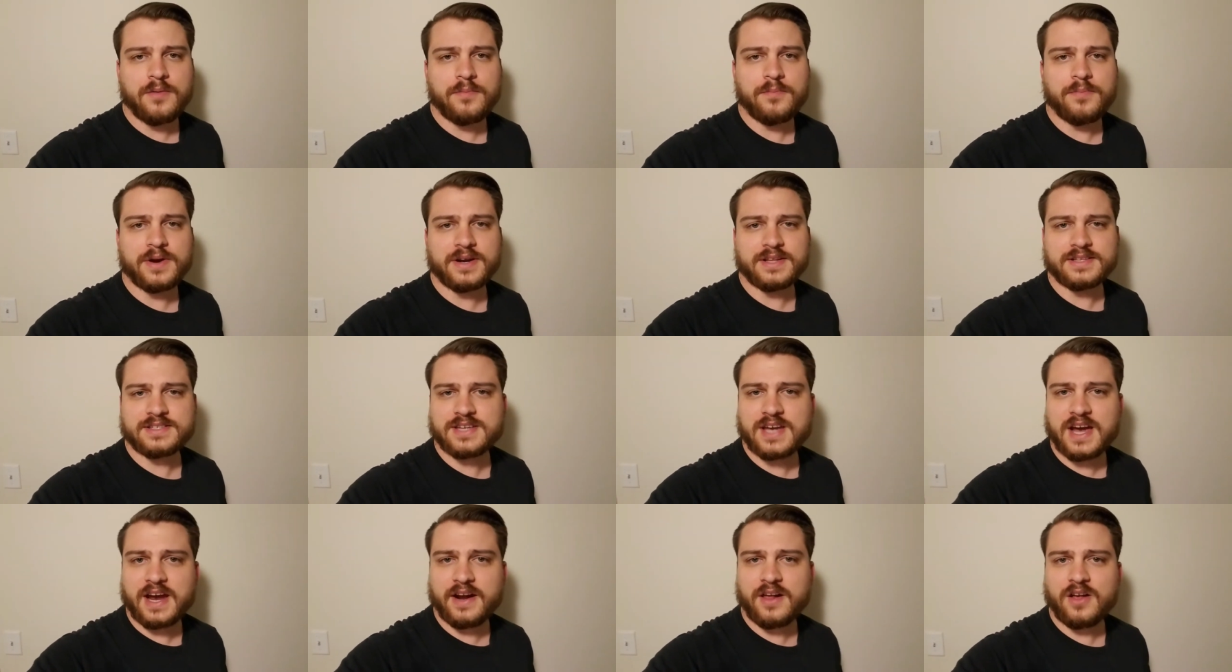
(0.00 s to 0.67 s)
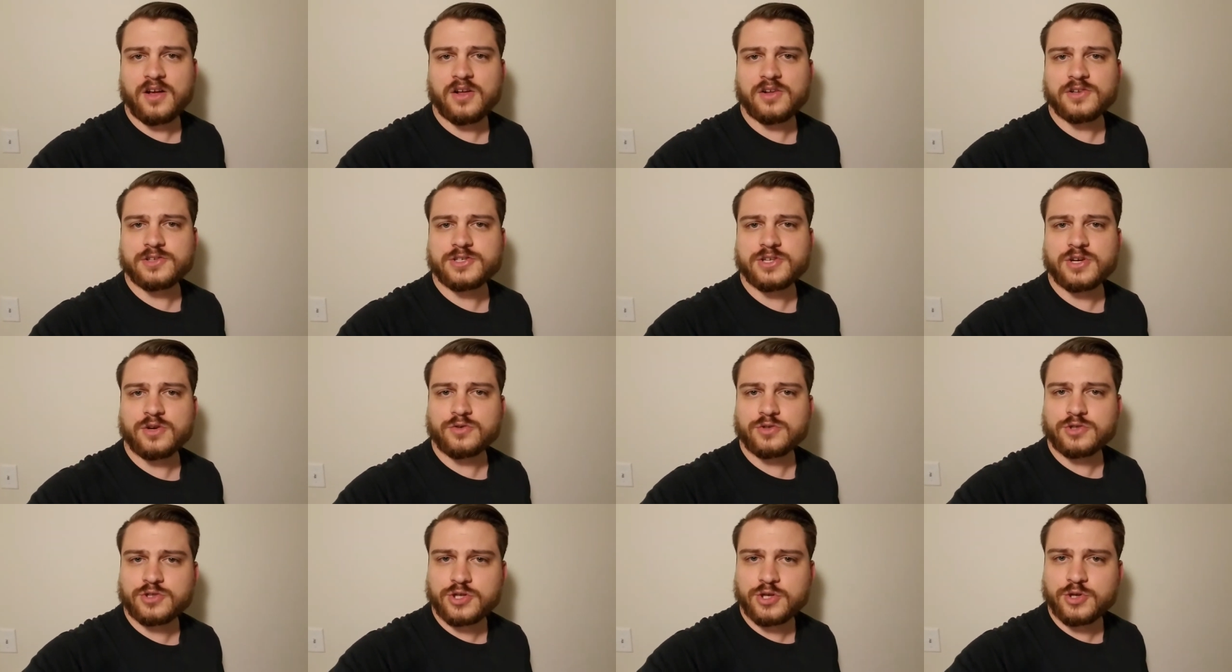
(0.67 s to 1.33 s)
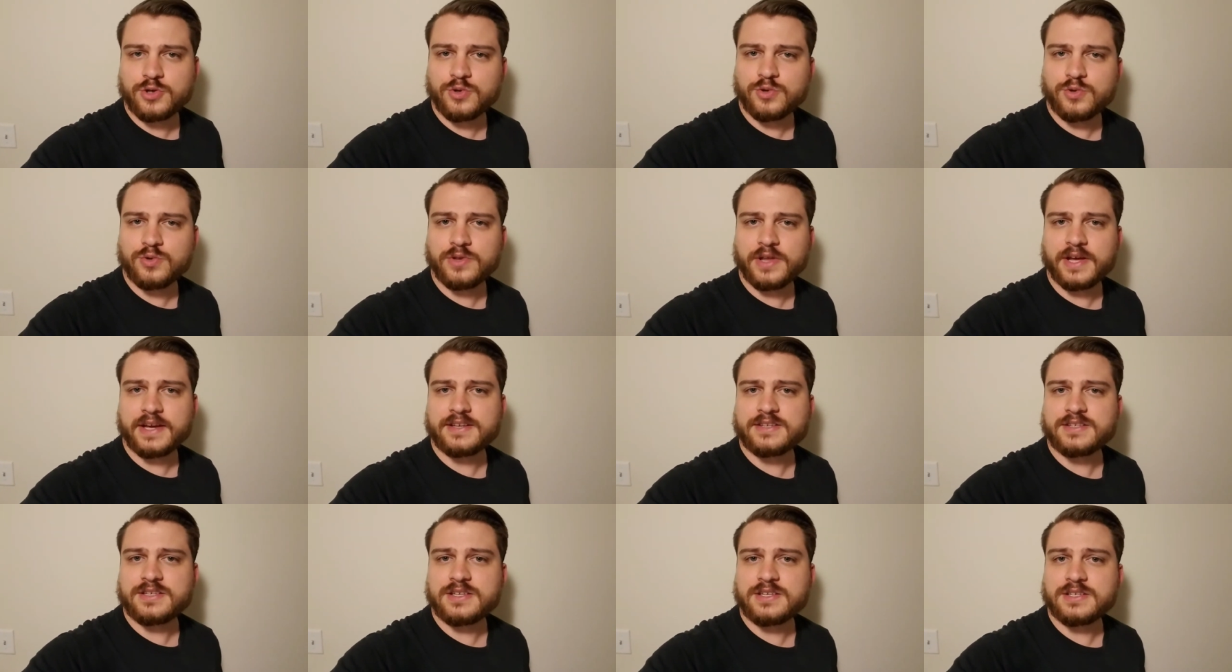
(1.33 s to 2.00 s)
But it's kind of also two
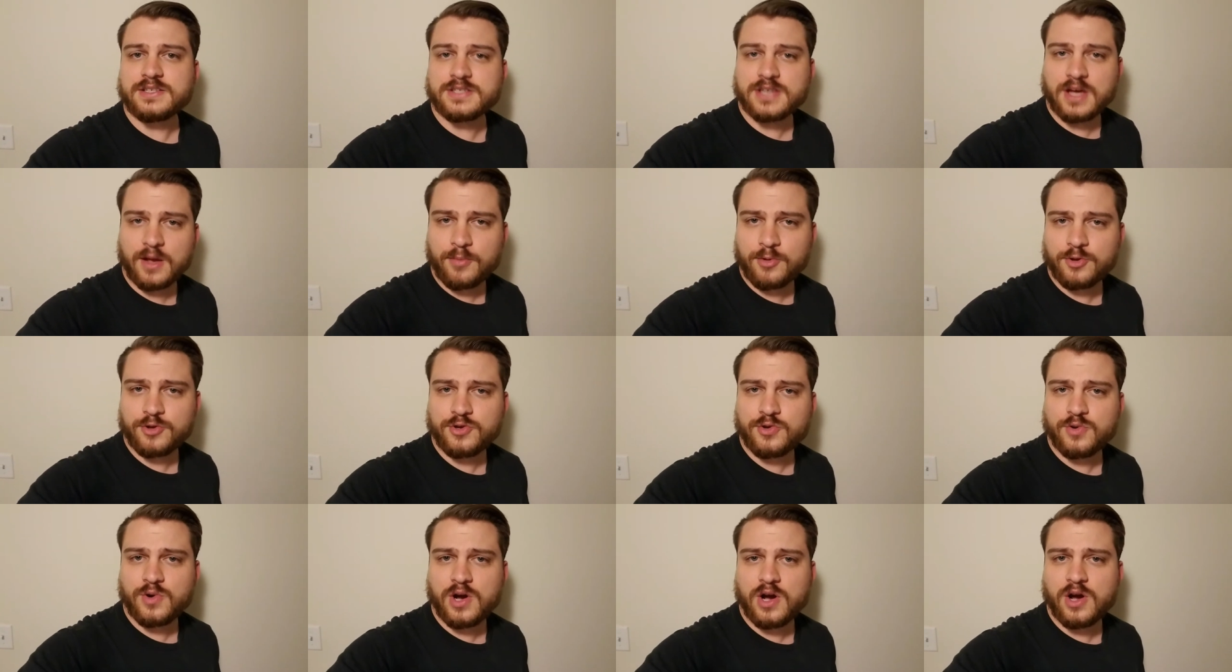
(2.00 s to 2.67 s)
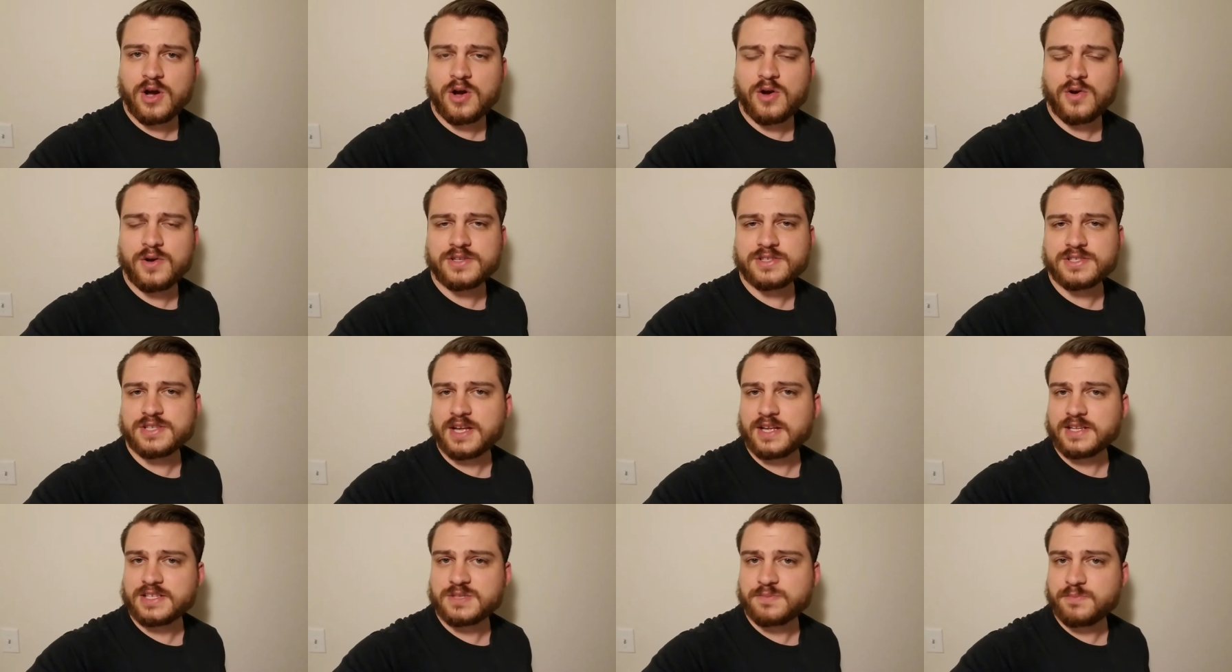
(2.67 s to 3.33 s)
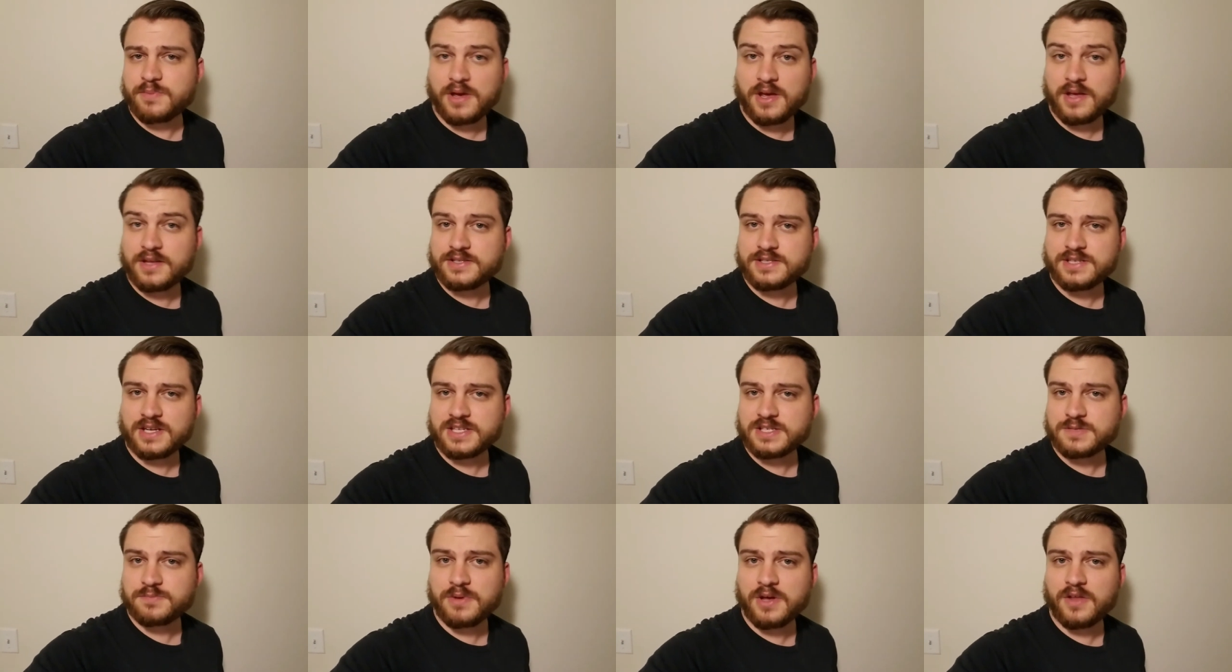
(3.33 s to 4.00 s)
like T W O. It's not it's
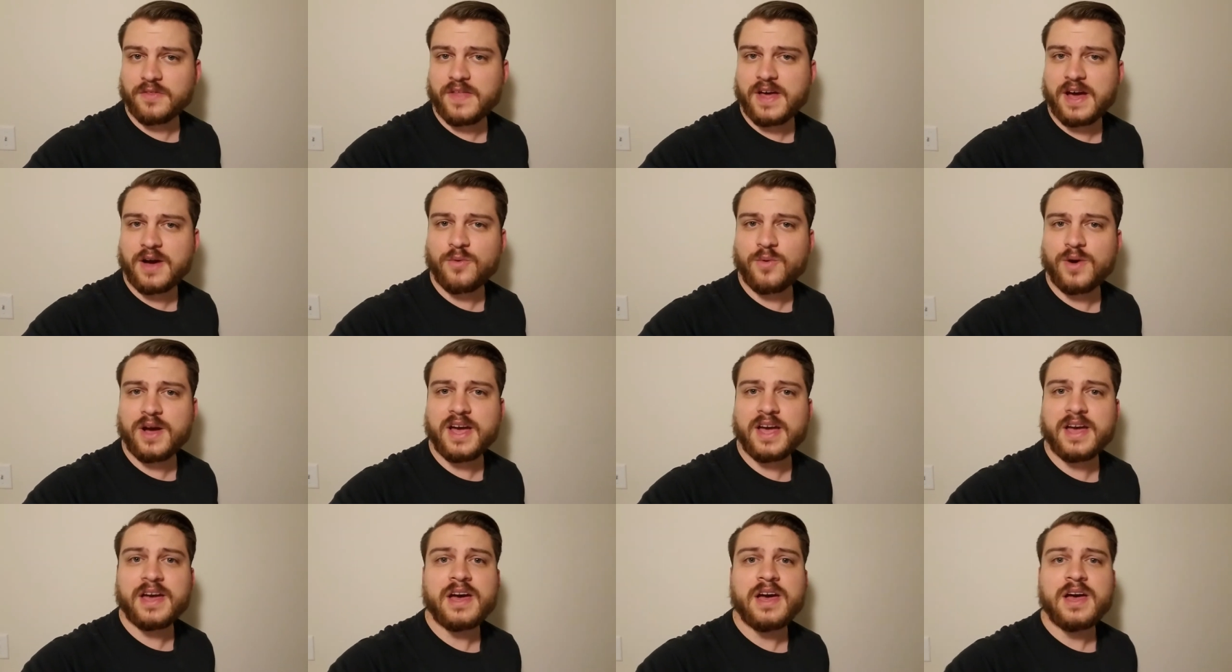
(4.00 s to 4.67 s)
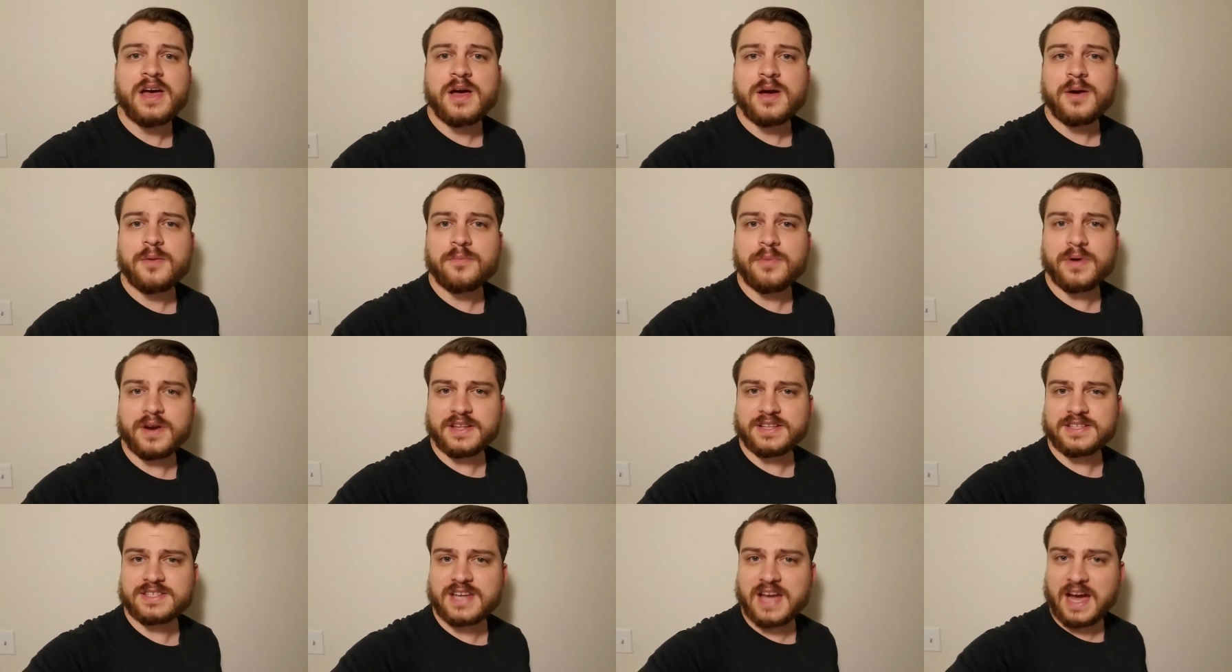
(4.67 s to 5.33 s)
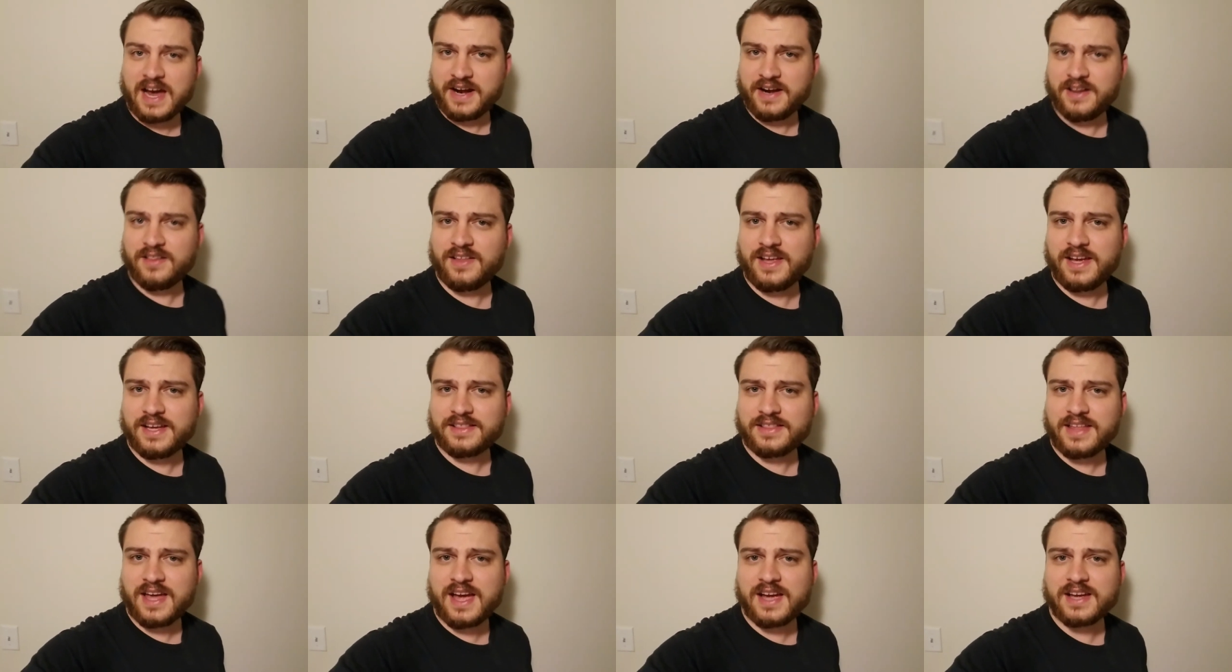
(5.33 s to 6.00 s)
not spelled that way, but it's kind of
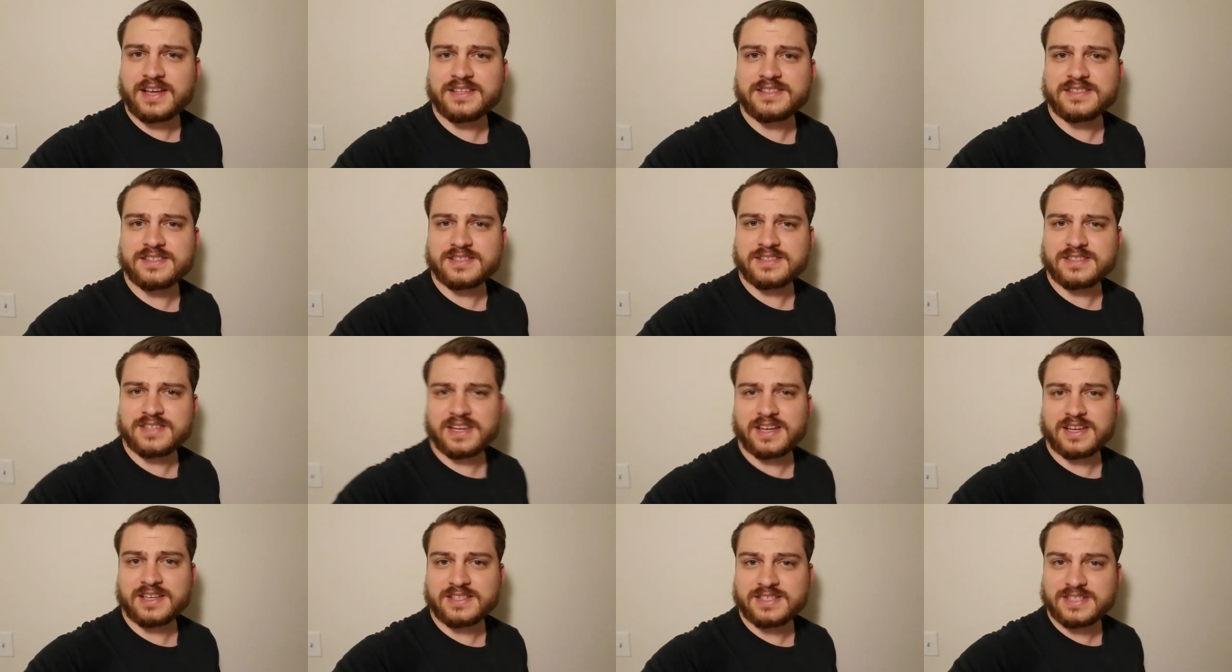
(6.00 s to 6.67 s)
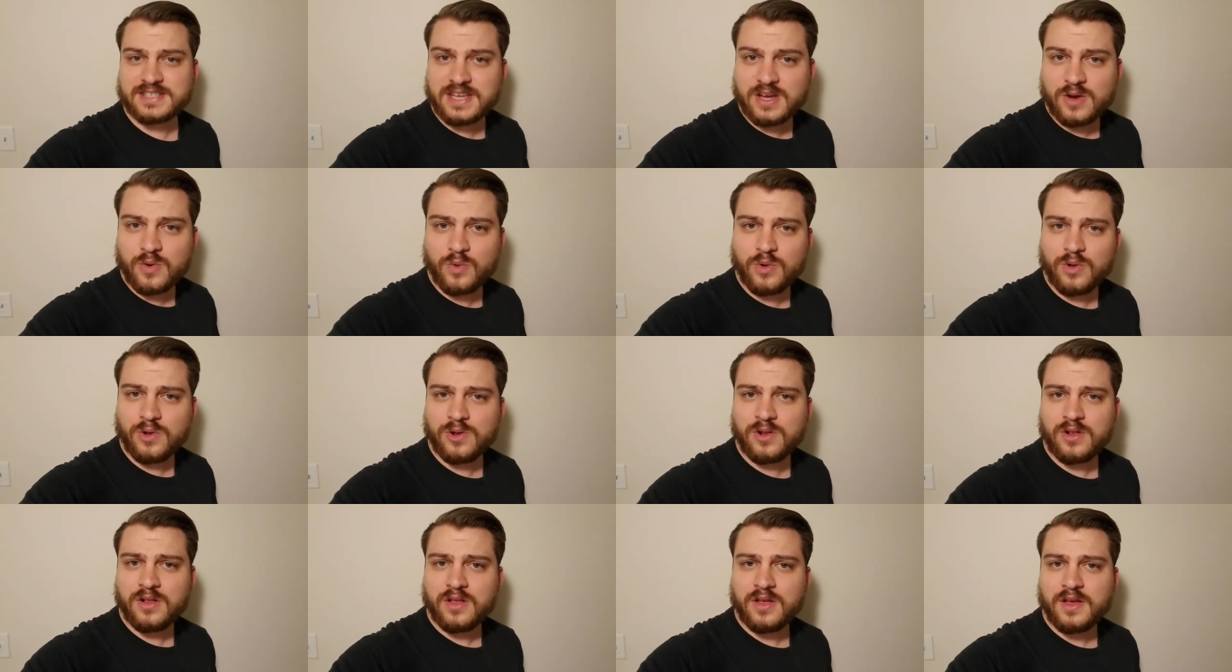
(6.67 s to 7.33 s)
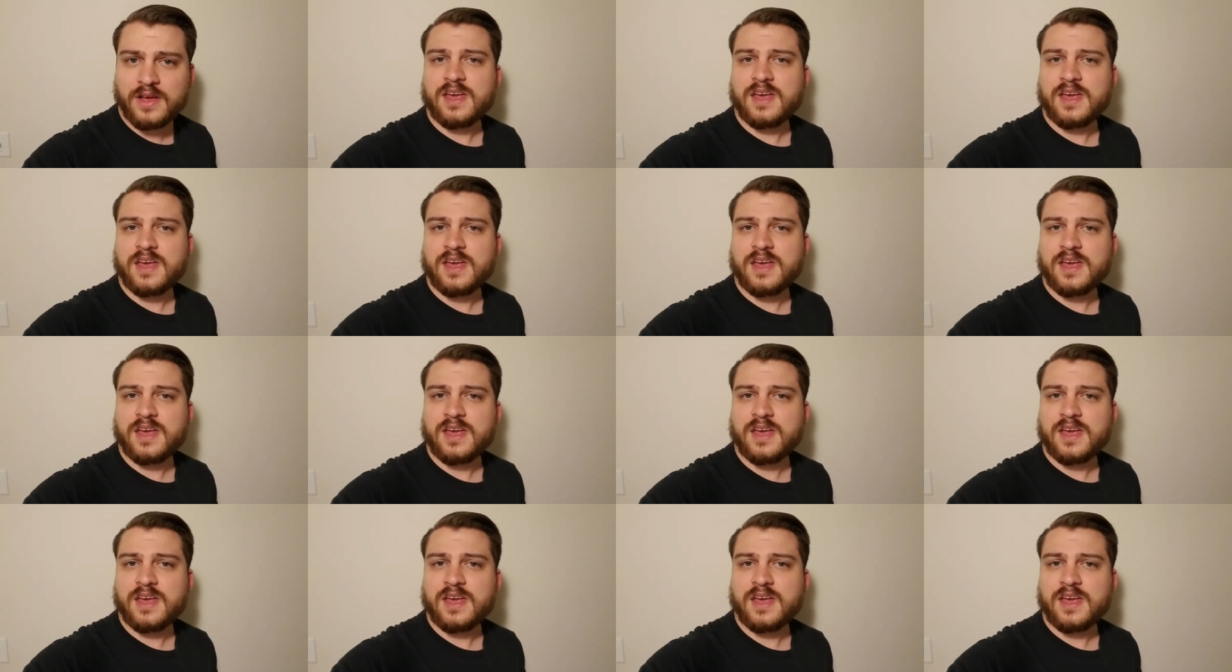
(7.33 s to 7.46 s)
like that because it's like a sequel.